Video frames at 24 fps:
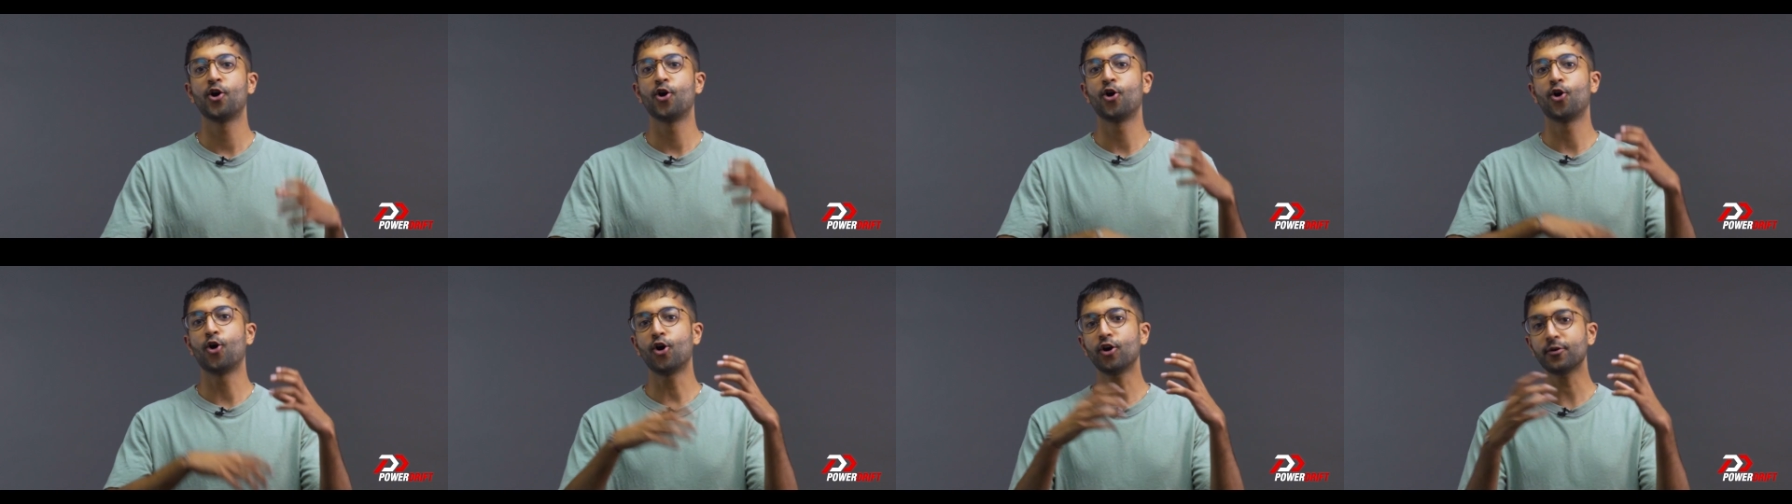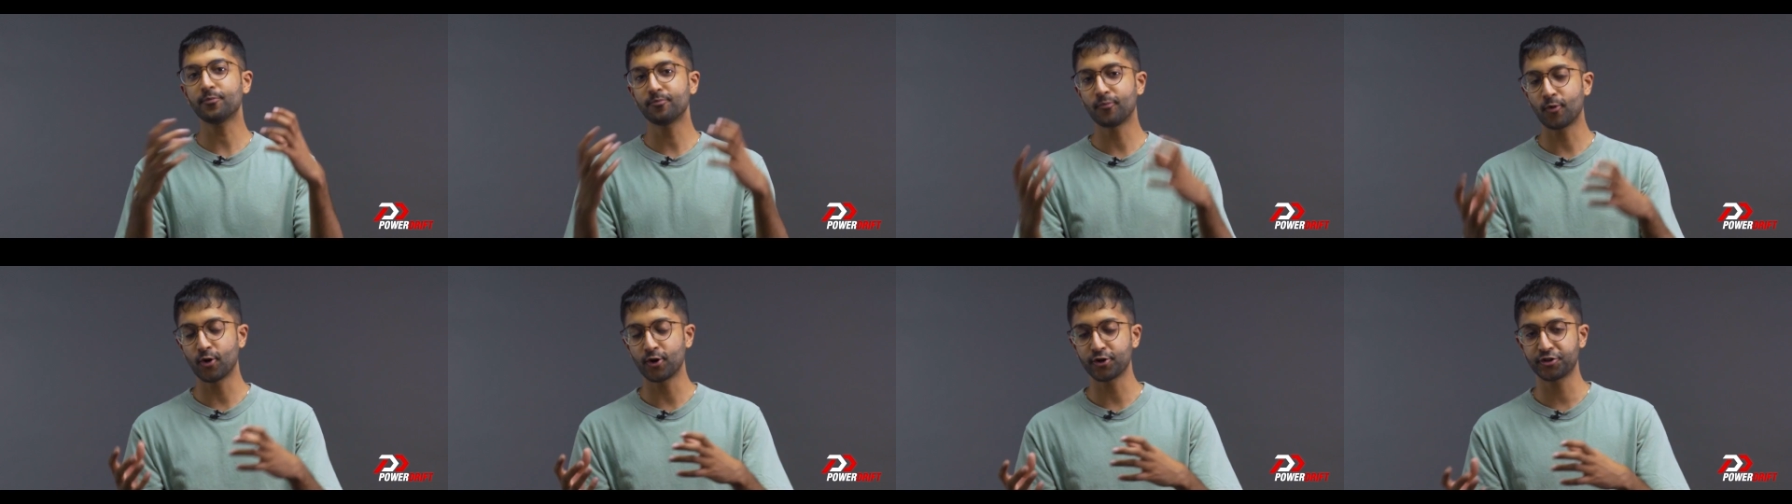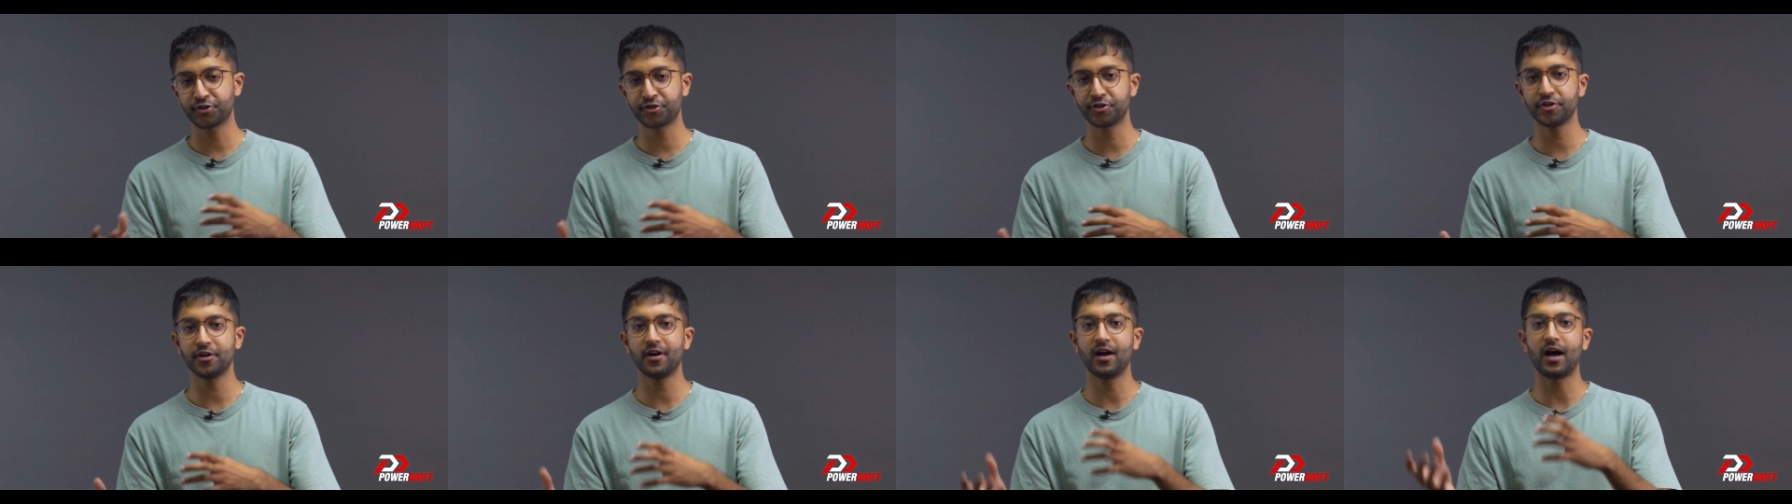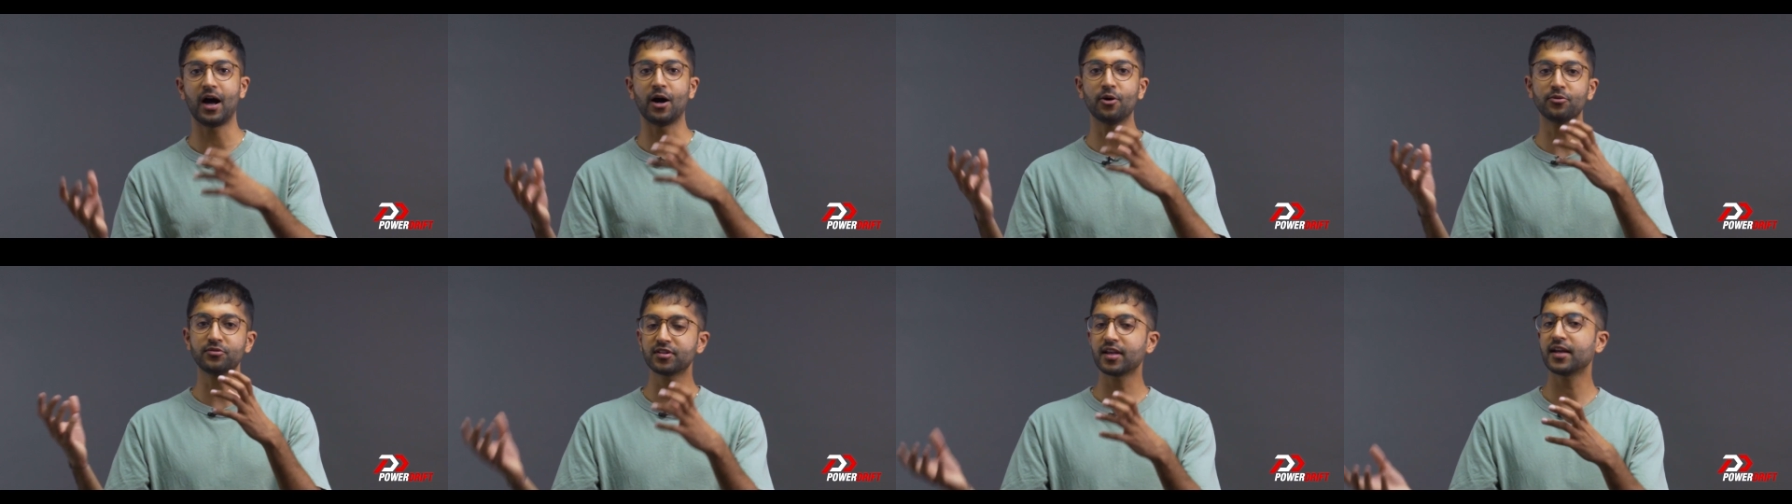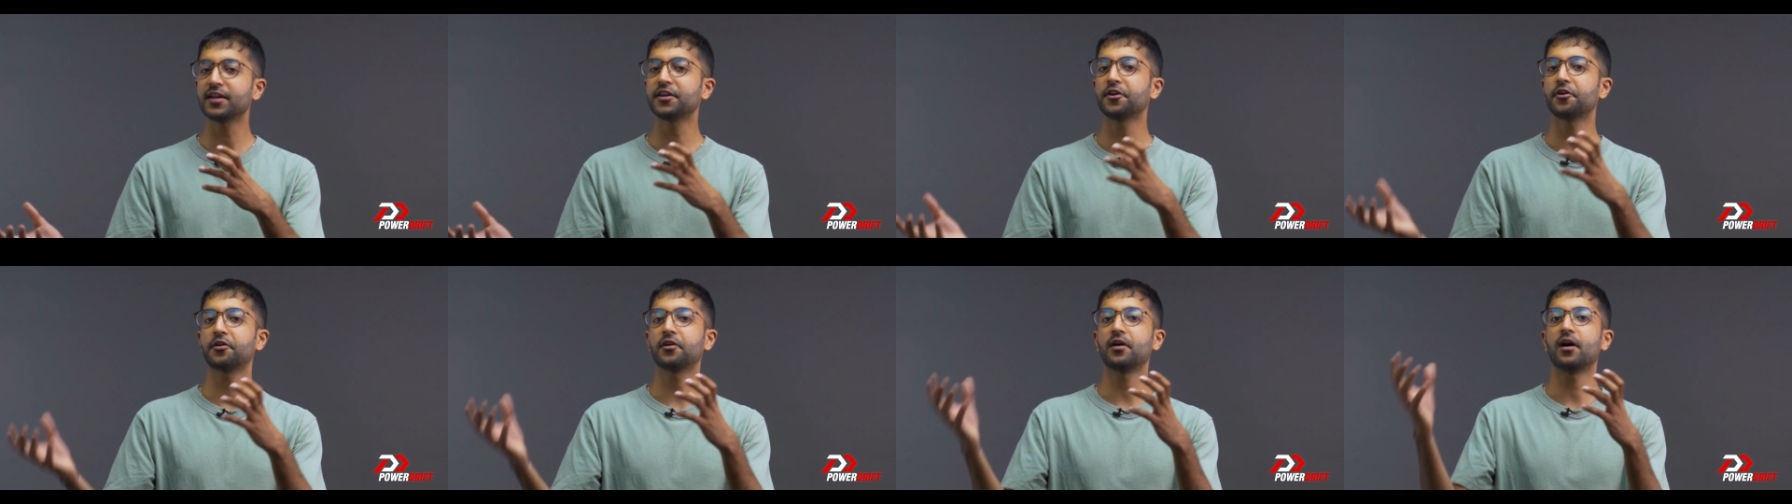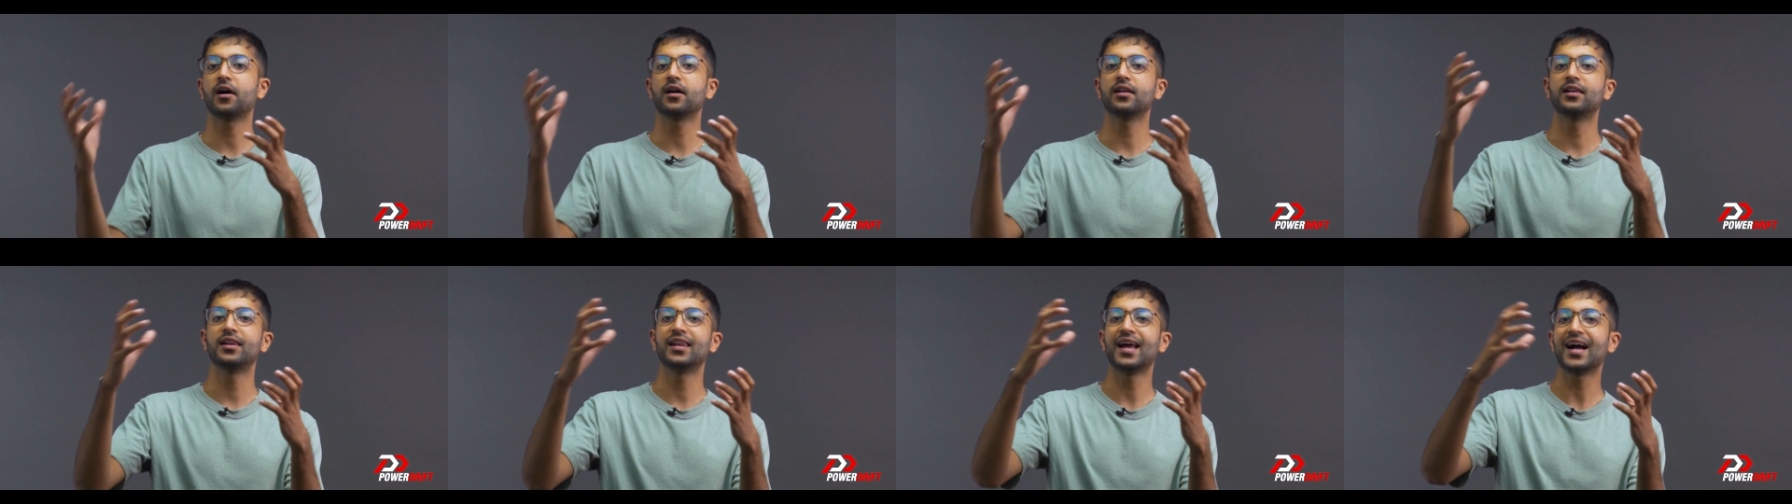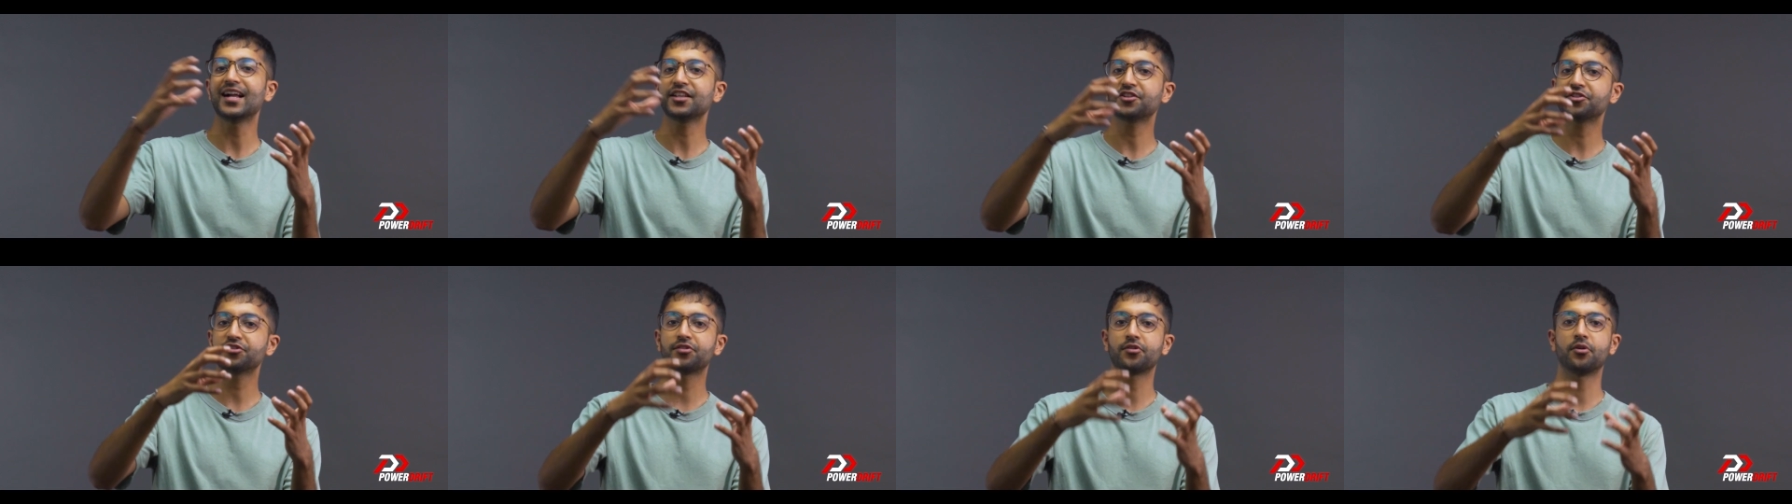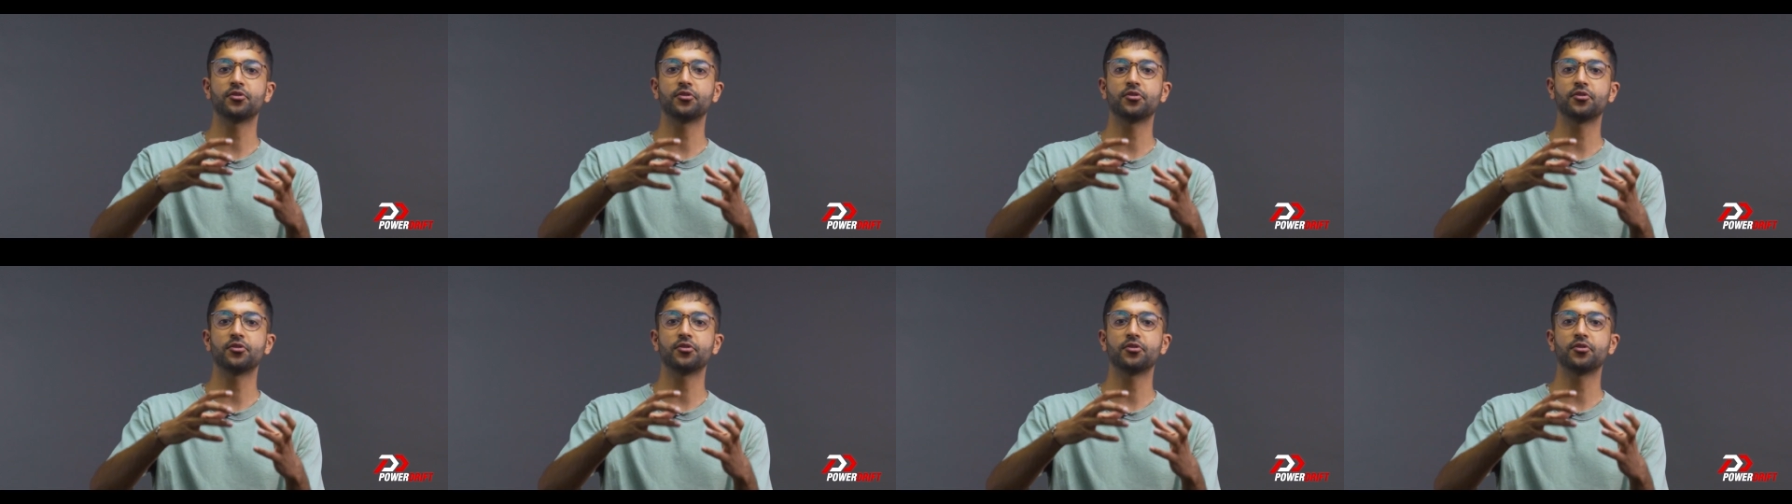Hot moisture outside your car latches